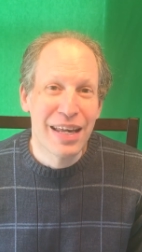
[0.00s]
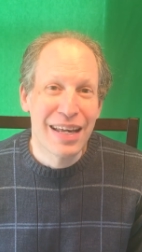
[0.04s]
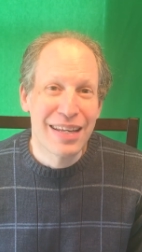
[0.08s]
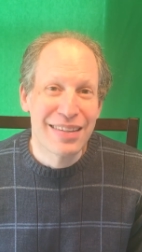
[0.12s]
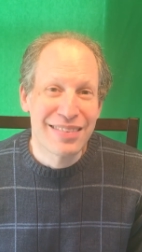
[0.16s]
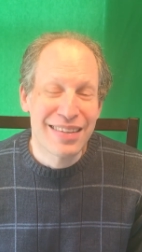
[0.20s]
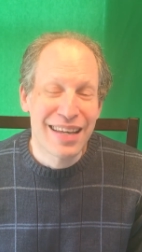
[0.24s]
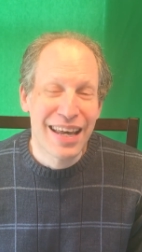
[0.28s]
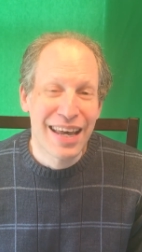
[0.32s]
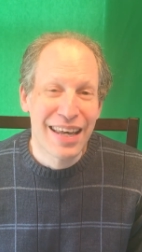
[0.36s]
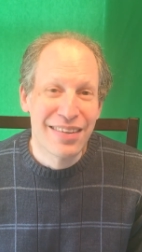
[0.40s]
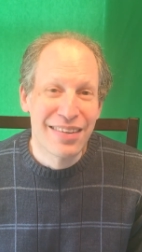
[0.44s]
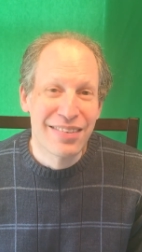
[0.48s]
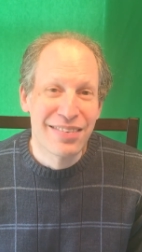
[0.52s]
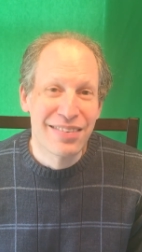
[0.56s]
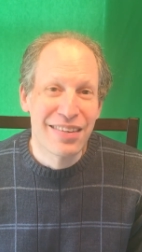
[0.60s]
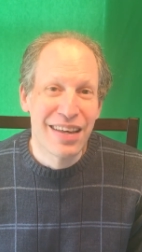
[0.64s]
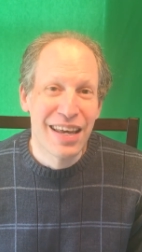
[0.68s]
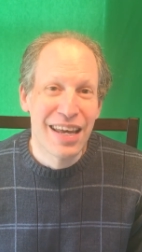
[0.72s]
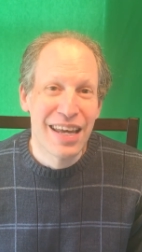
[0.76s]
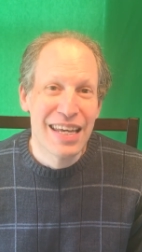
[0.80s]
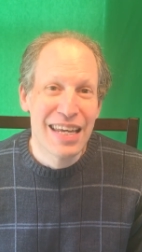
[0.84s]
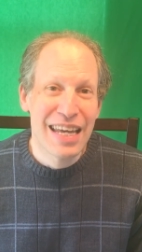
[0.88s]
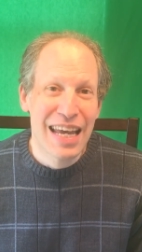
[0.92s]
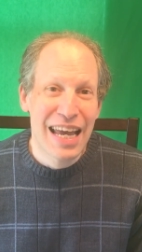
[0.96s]
that's
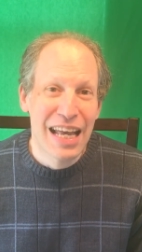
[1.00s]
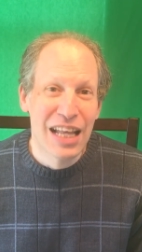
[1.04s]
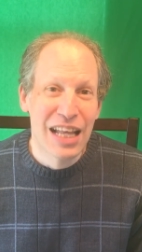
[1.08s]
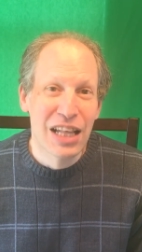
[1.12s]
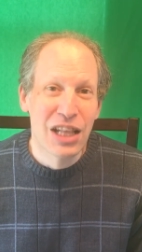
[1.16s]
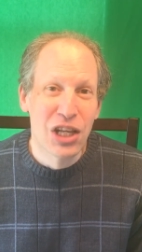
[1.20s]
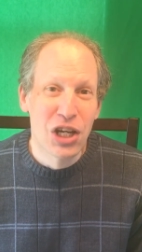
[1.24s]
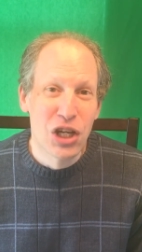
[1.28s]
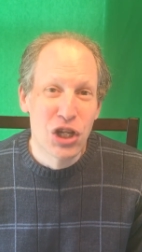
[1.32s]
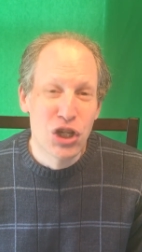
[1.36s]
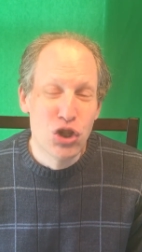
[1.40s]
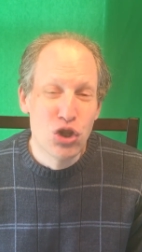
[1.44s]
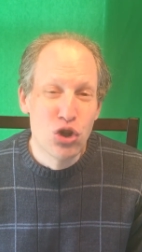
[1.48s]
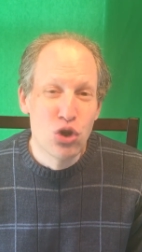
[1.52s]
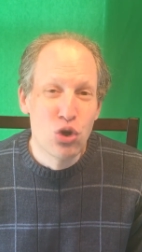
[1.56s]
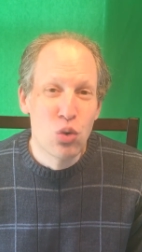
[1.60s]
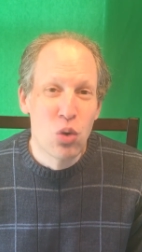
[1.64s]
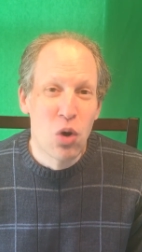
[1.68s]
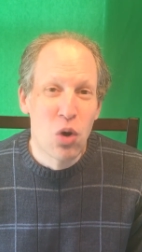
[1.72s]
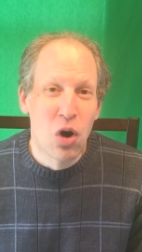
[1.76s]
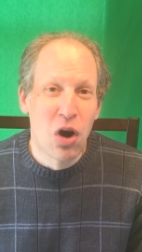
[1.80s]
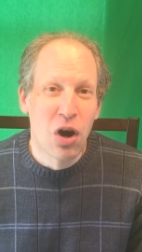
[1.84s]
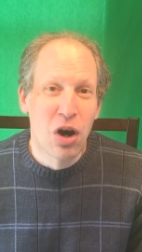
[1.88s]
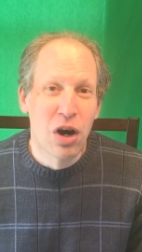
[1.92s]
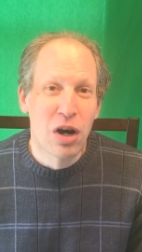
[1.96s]

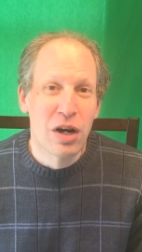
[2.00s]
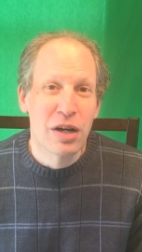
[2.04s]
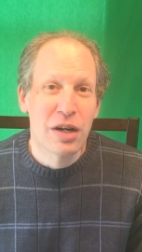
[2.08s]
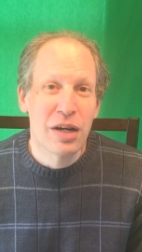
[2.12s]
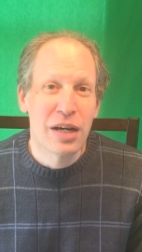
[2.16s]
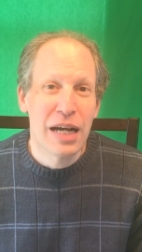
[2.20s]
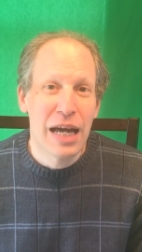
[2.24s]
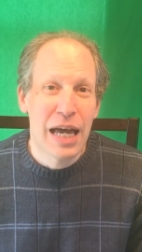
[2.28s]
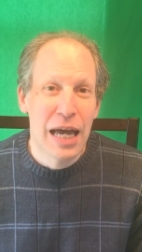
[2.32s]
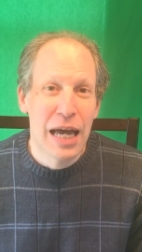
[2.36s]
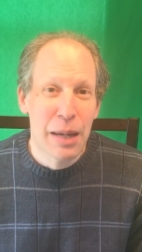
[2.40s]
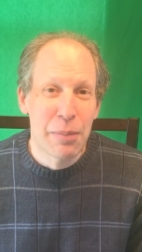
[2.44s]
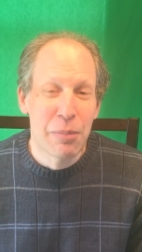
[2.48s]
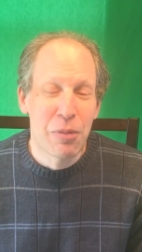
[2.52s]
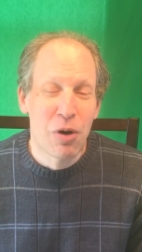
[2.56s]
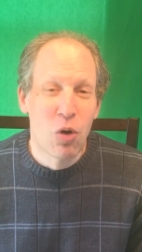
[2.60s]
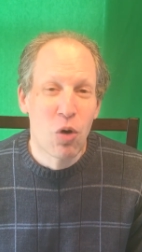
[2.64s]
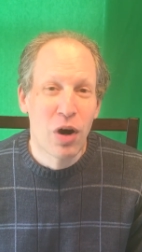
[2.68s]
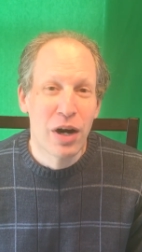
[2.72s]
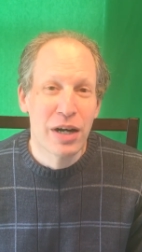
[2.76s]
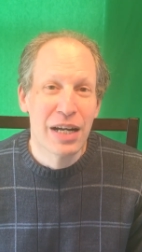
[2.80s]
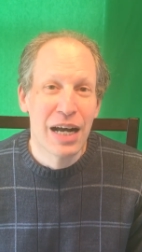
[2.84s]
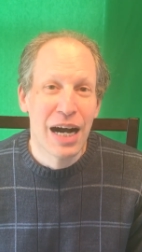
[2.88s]
S-A-L-A-U-R-M-O-R